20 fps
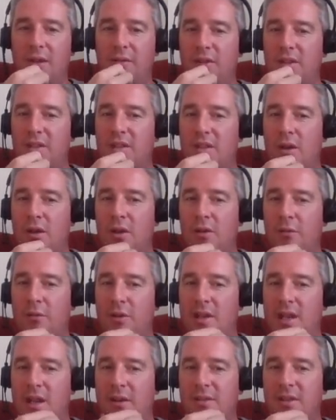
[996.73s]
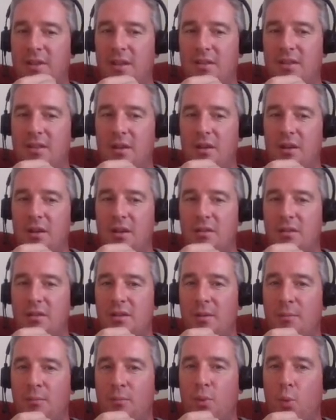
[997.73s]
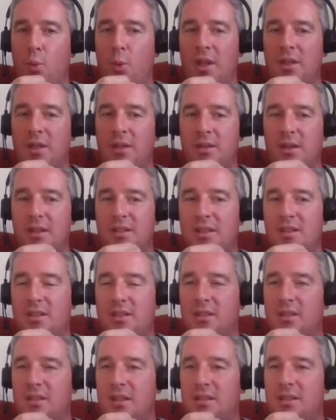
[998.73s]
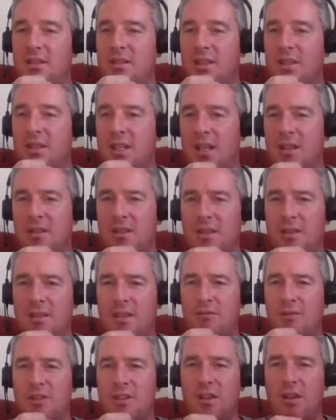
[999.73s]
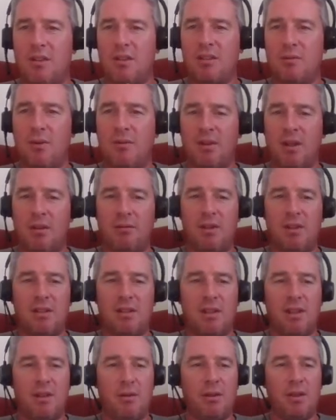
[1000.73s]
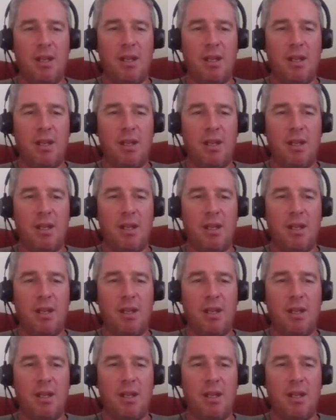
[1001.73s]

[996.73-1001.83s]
You start over on the left-hand side. Number one, this is today. So this is research that we've done recently on